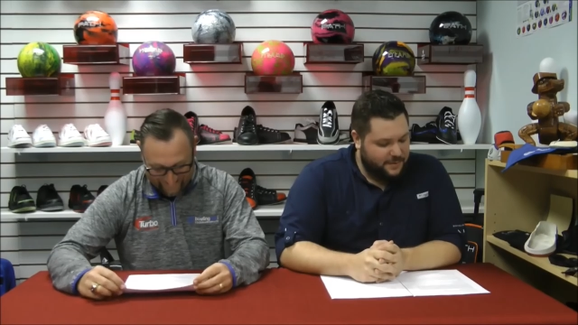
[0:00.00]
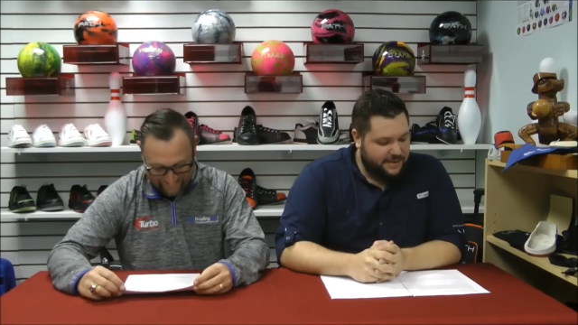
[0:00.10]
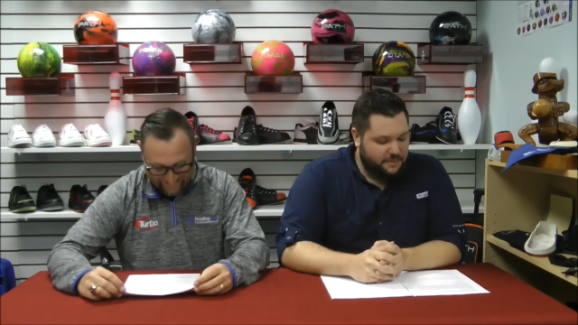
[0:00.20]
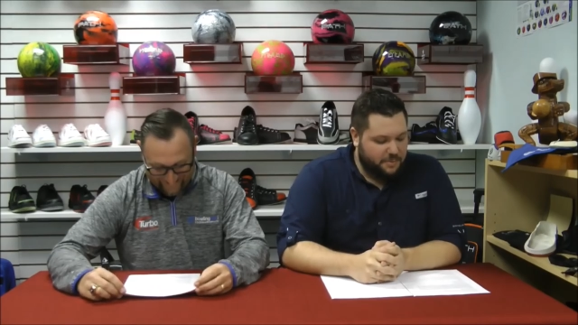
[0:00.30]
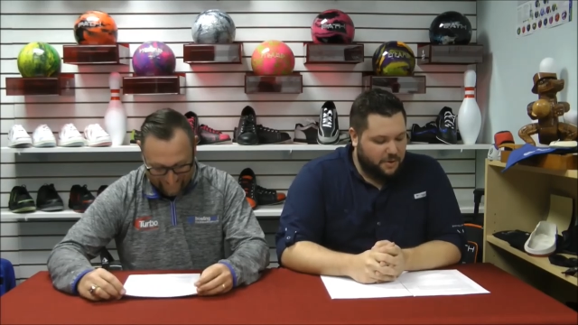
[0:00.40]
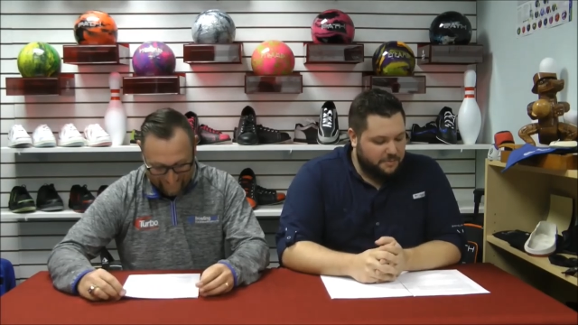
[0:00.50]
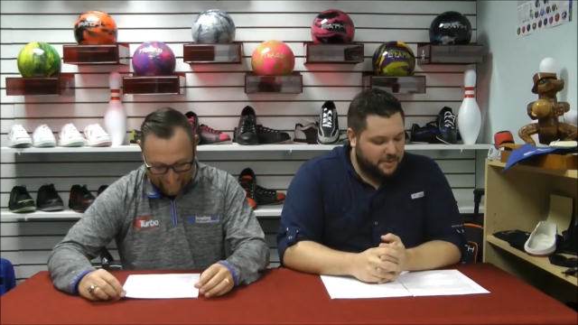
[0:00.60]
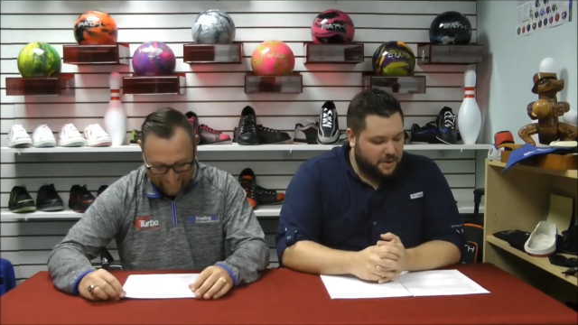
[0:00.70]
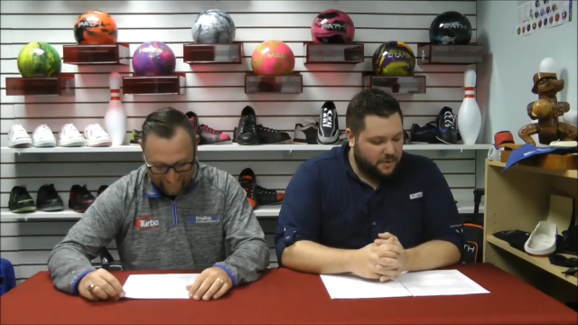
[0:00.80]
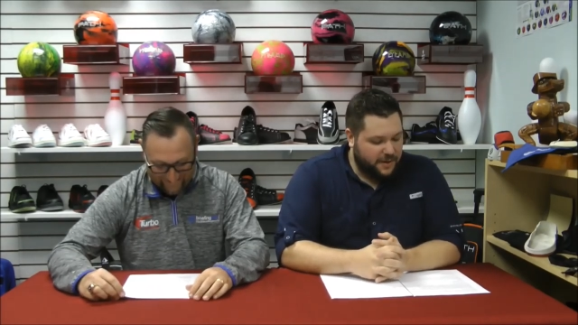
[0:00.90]
Speaker 1: we give a
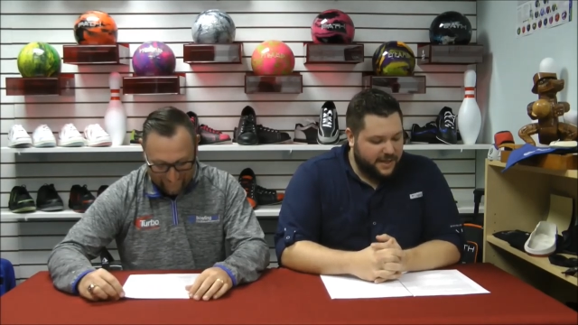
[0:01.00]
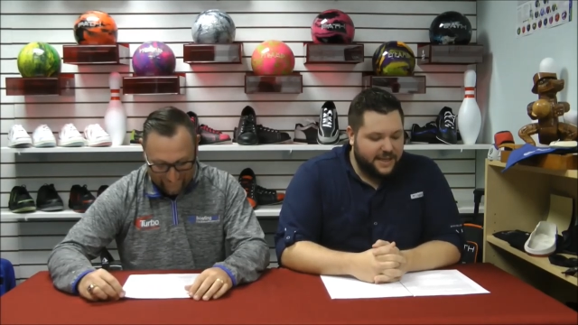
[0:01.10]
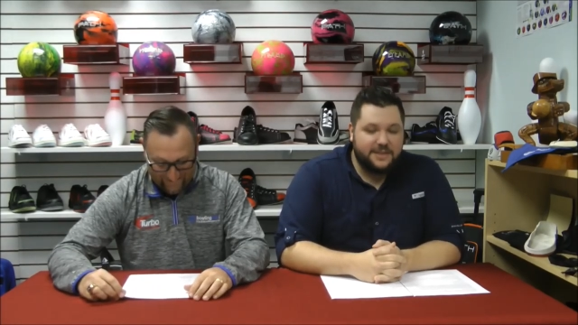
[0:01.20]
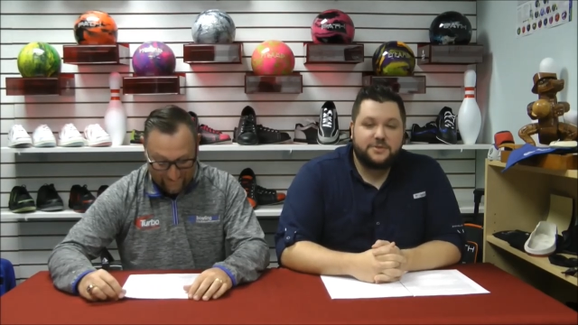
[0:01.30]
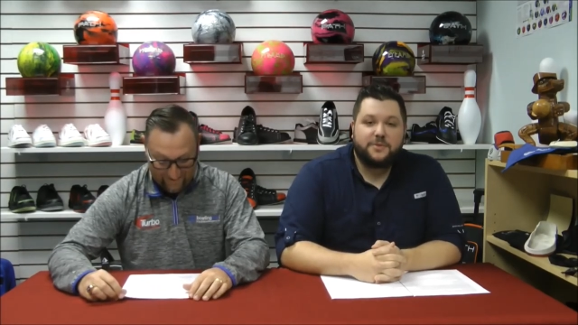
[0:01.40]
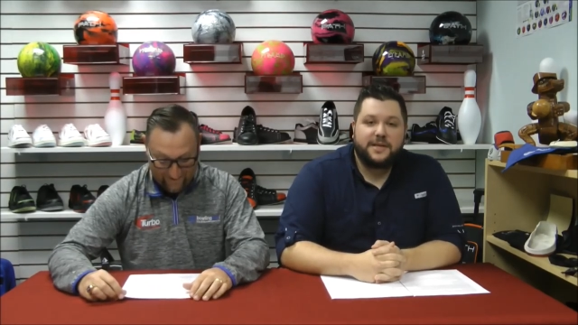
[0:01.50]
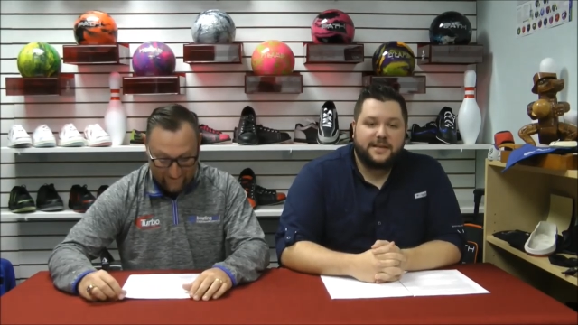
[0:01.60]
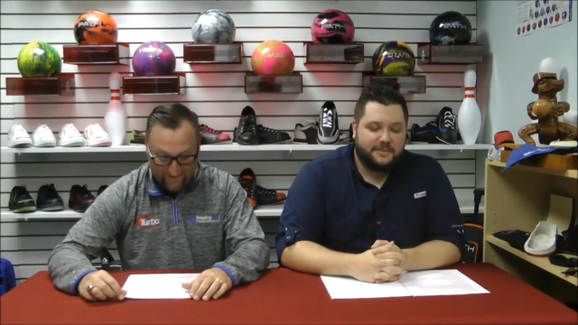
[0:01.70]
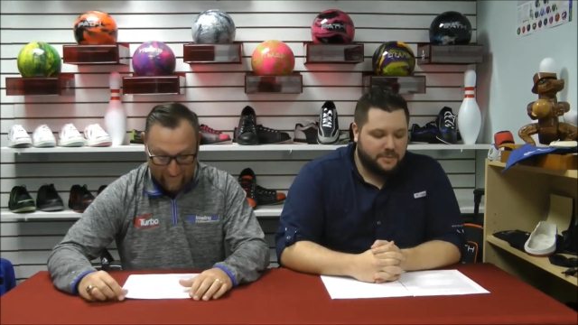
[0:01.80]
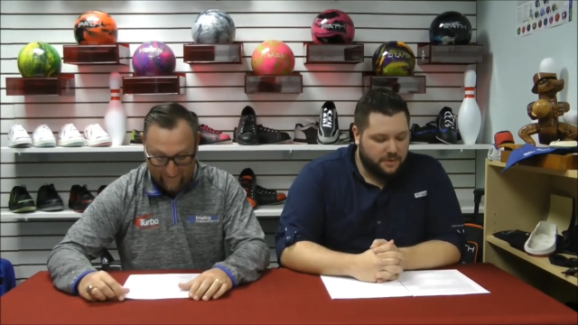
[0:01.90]
bowling ball away each
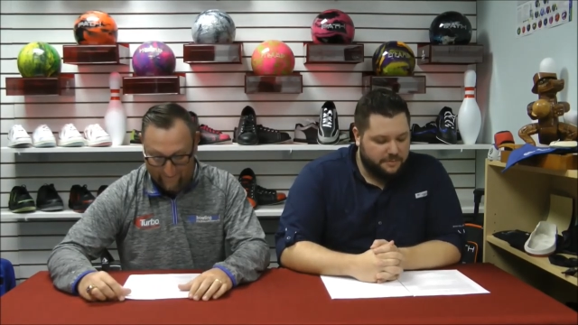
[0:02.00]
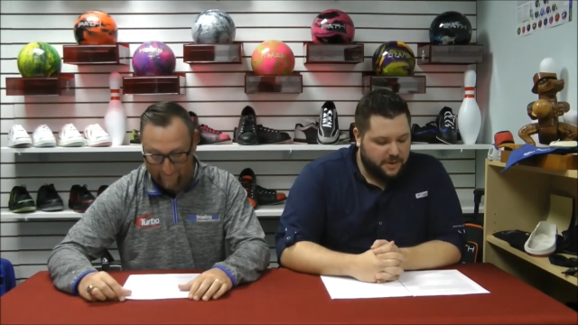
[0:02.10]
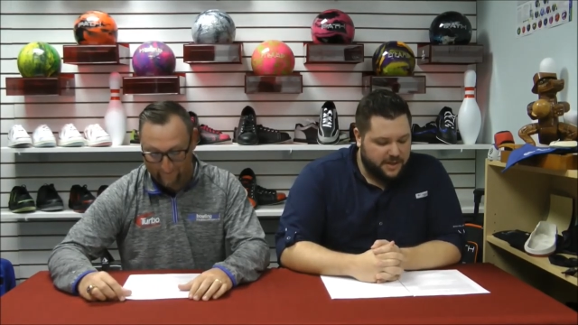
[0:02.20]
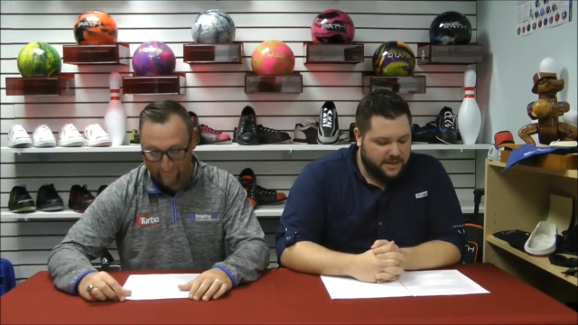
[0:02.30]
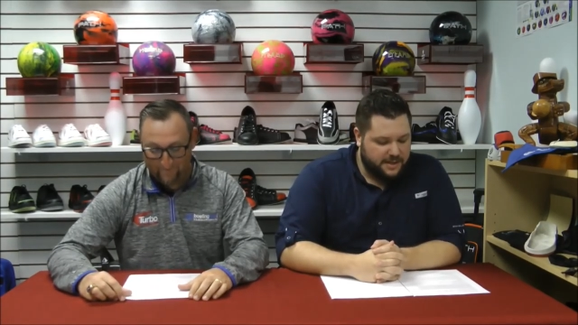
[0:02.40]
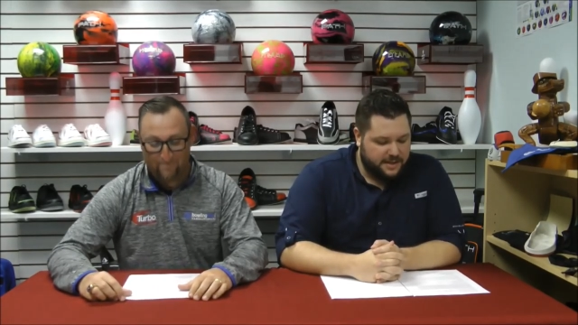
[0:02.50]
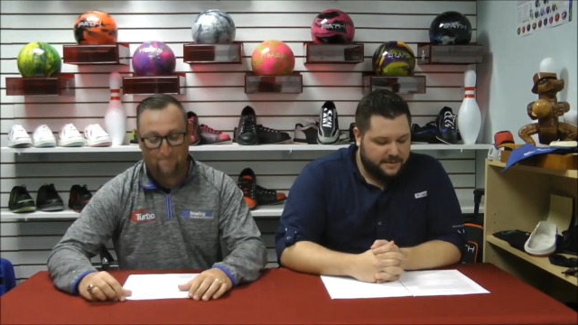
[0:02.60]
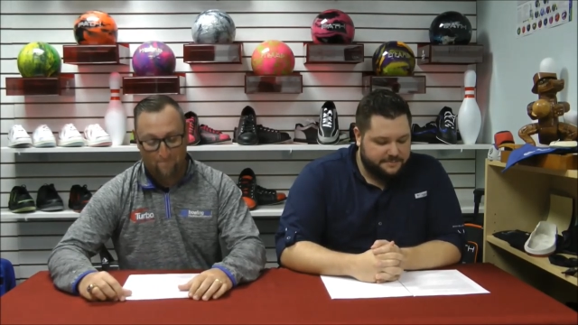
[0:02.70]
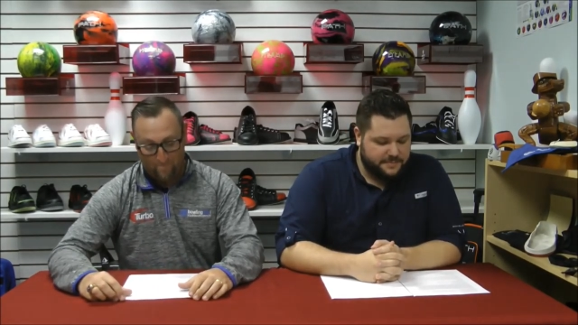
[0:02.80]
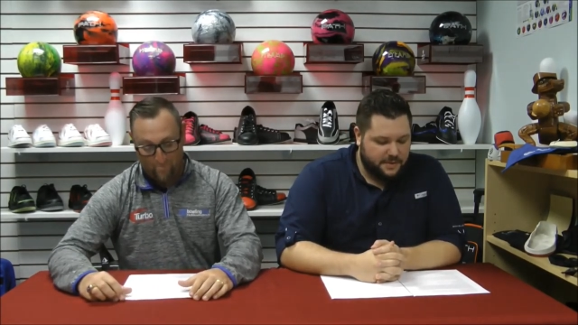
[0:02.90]
week on
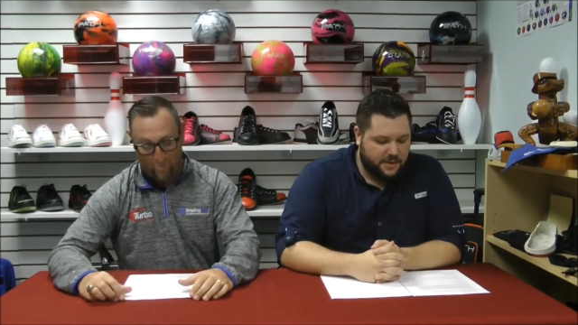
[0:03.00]
bowlingball.com.